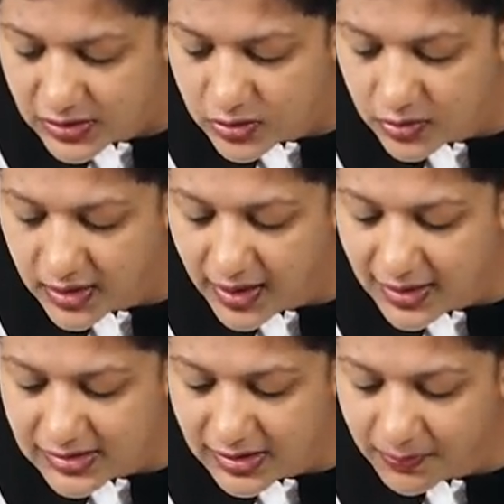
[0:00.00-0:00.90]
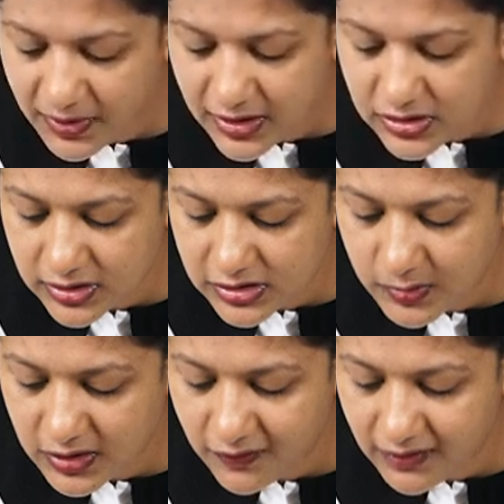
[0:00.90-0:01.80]
So there are septations
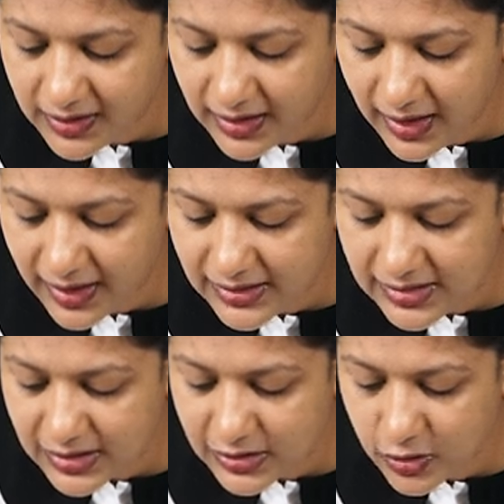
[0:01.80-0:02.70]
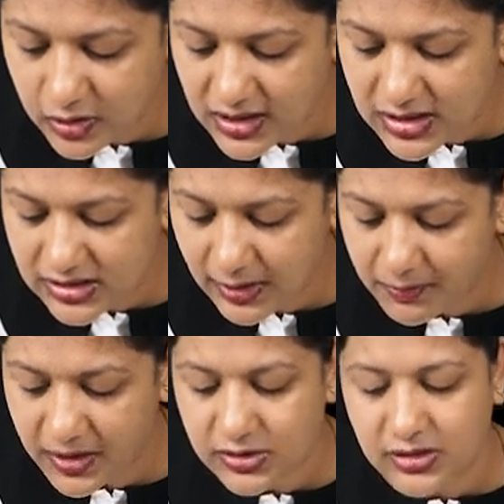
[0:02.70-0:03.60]
between the air cells. So these
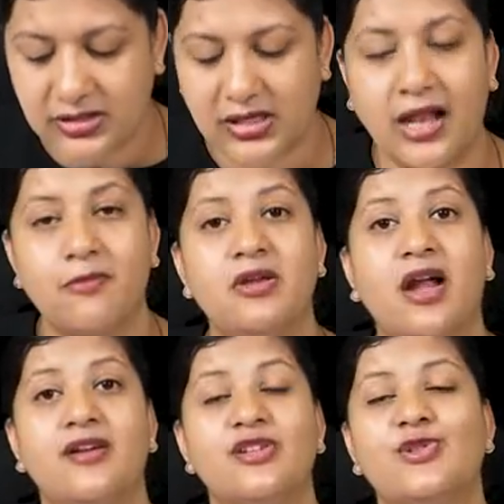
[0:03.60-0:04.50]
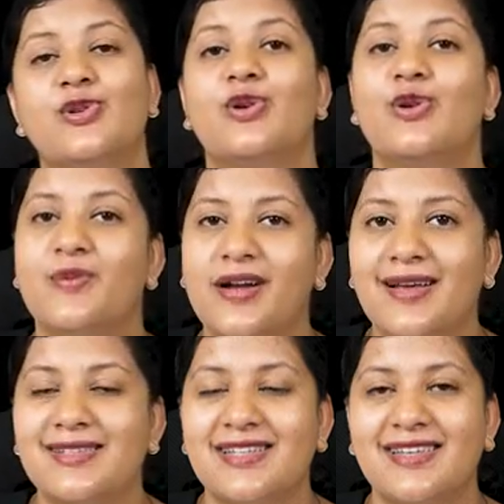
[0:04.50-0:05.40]
septations can be understood,
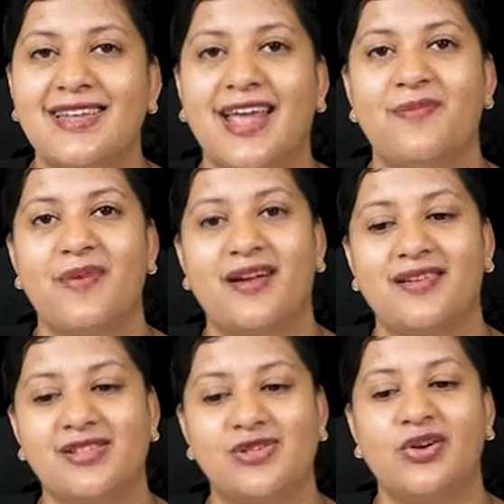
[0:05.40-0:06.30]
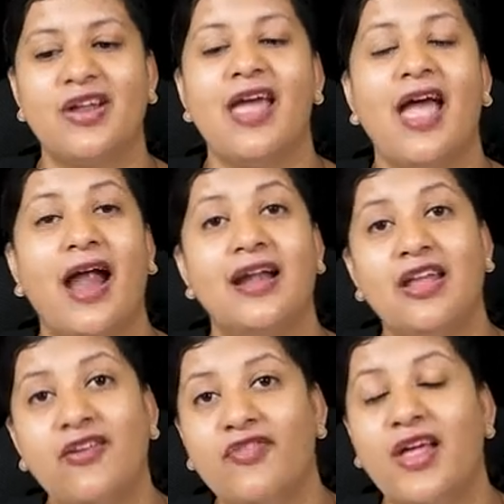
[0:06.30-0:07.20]
pneumatization can be understood. And
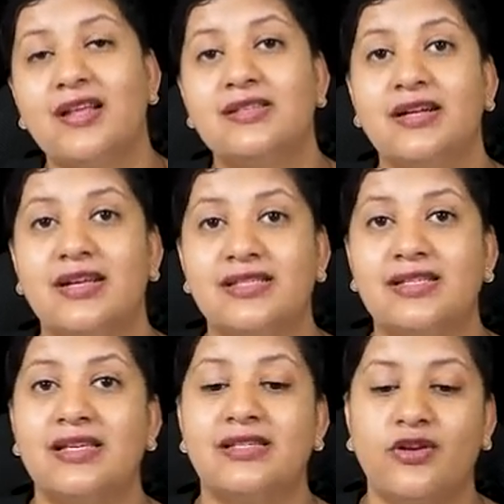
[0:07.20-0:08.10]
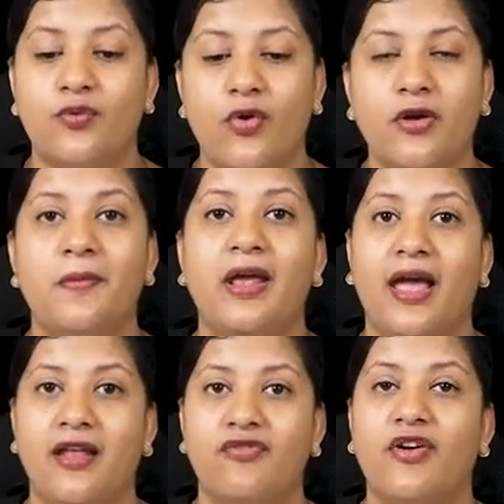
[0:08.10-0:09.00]
if there is a disease, it won't be
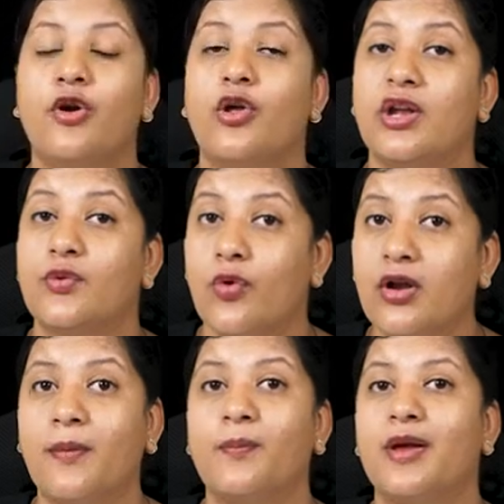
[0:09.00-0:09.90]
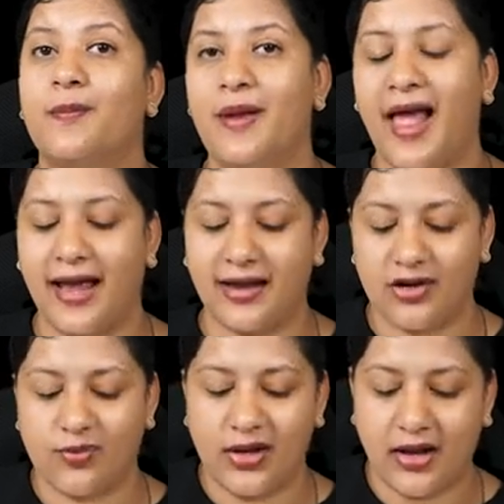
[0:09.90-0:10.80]
air-filled or it won't appear black,
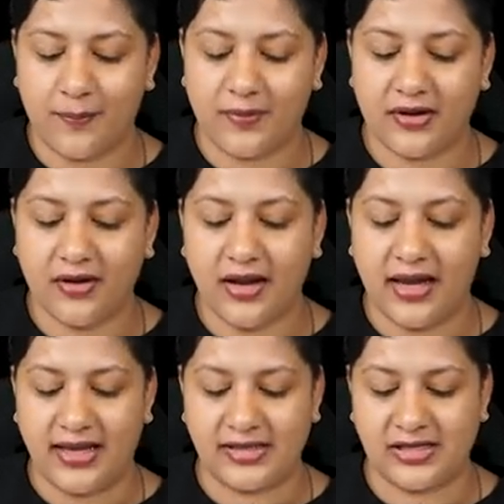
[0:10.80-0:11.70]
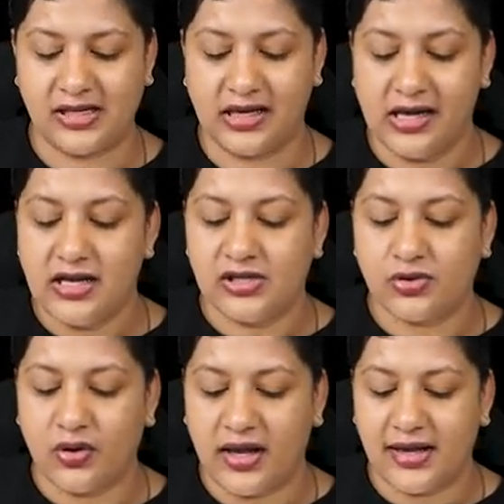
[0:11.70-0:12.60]
it will appear hazy.
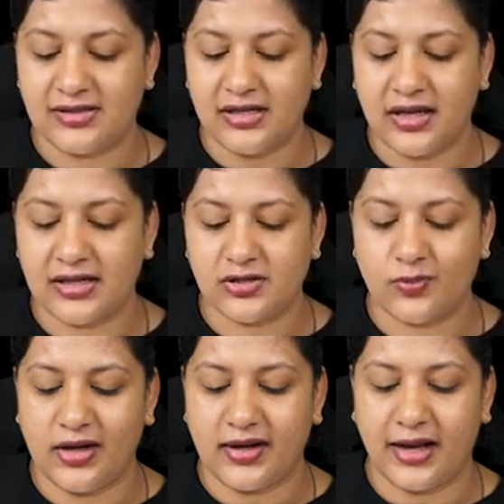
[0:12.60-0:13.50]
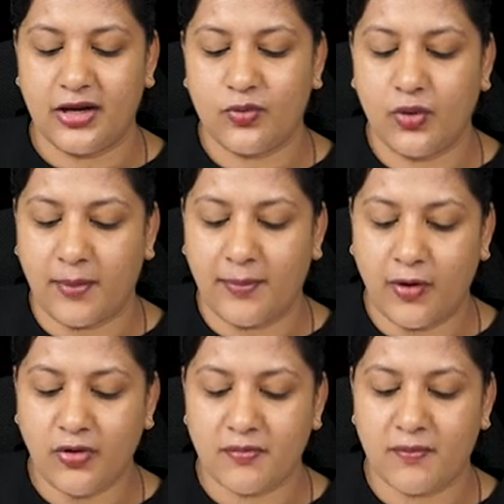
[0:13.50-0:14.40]
So haziness will tell you
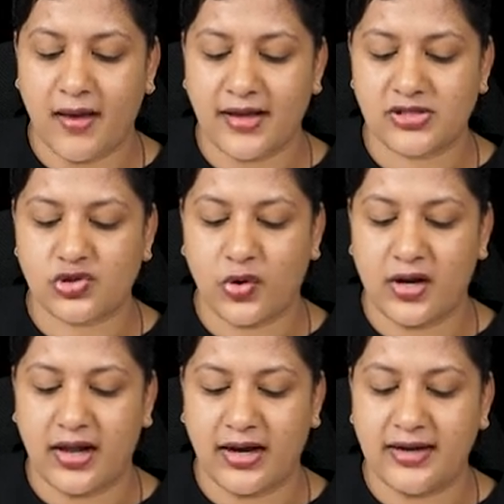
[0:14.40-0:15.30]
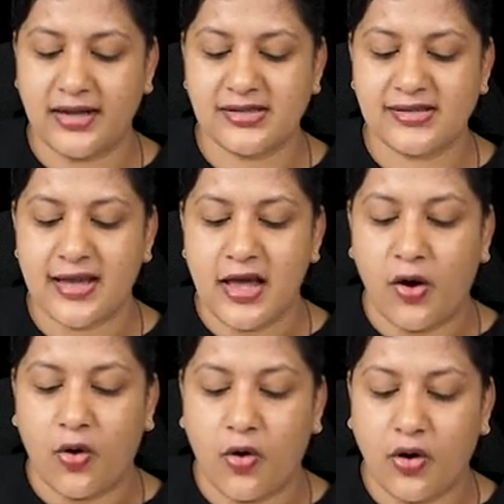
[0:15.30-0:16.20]
about mastoiditis
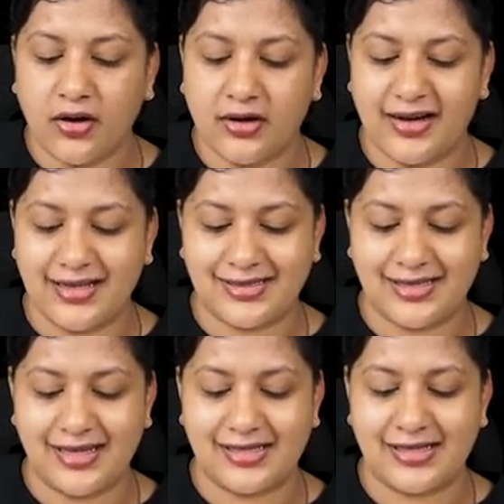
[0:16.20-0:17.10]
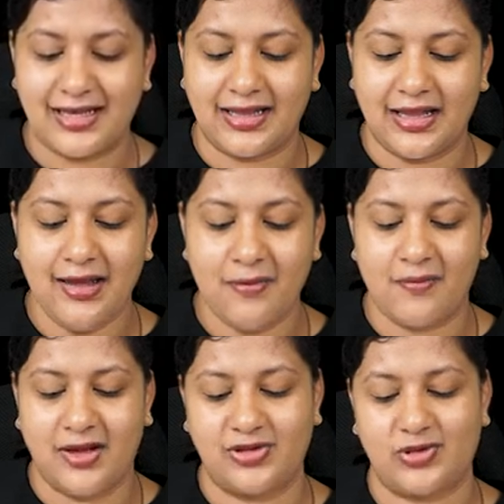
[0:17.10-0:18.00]
or a disease in the
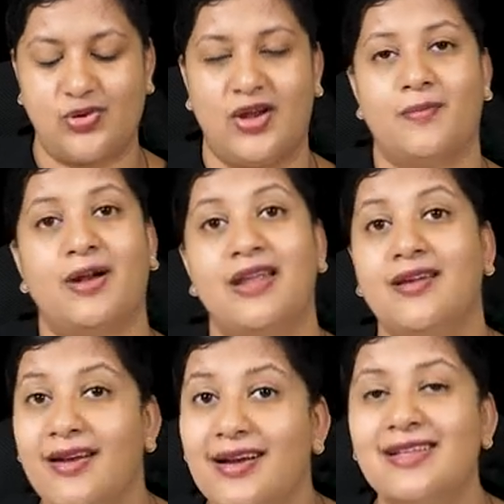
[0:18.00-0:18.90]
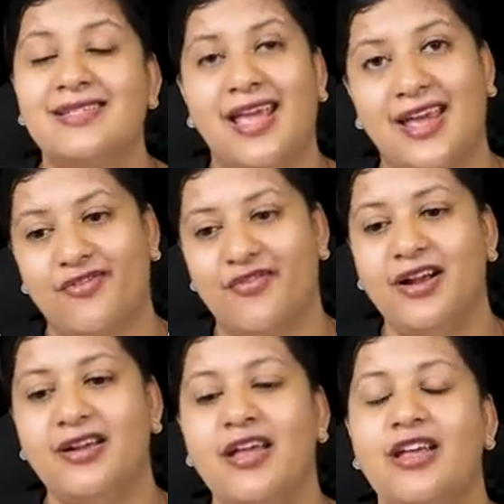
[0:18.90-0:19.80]
mastoid. But here it is
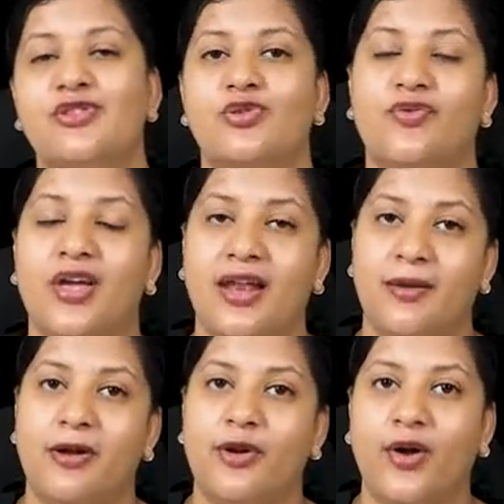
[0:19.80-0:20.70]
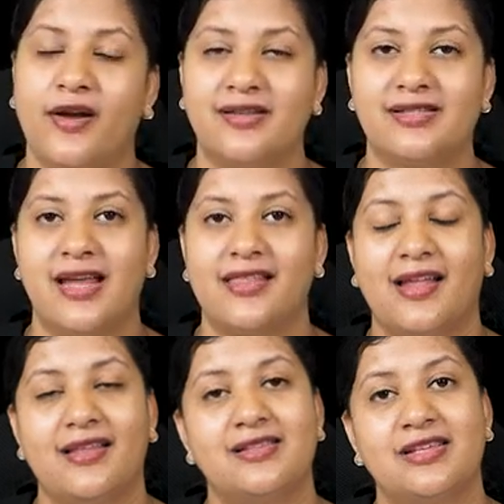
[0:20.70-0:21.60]
air-filled, so we are able to understand
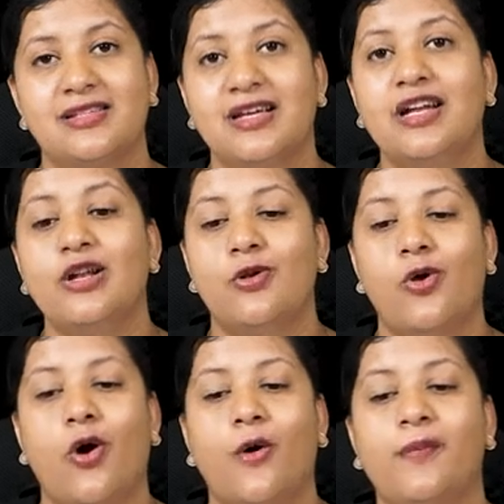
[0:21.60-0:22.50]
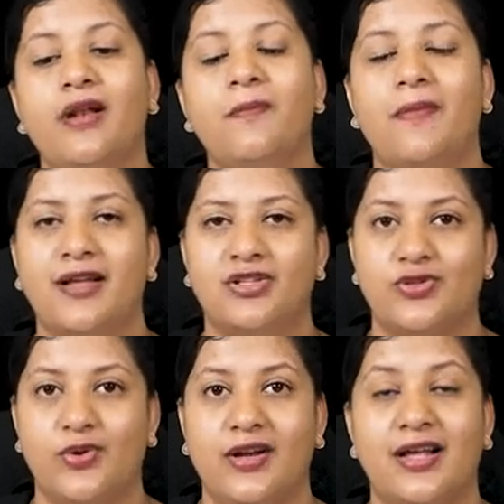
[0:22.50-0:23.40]
that this is a normal
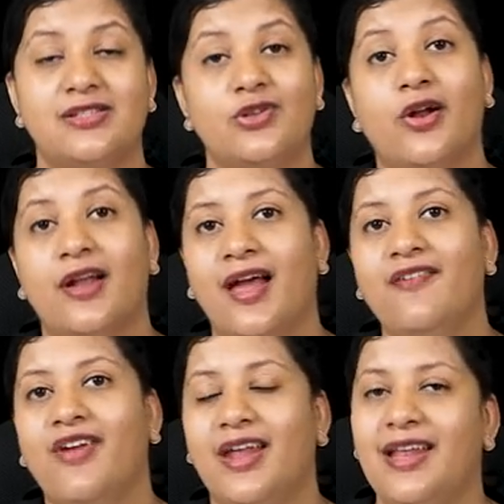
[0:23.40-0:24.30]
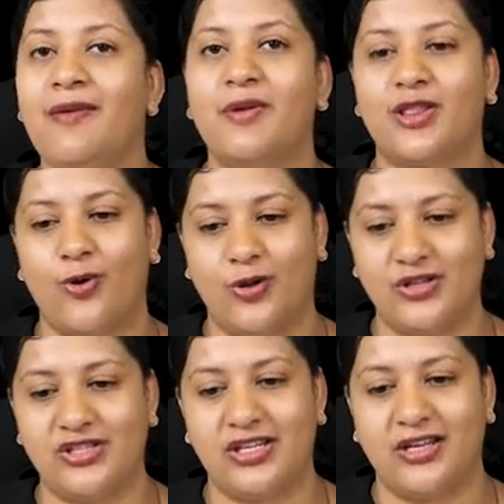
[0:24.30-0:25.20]
mastoid, does not have any
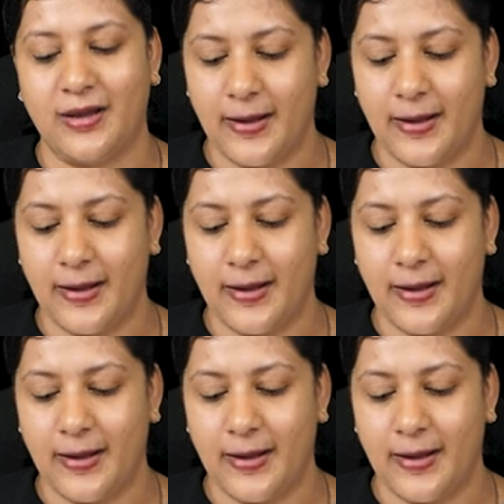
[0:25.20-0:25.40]
pathology.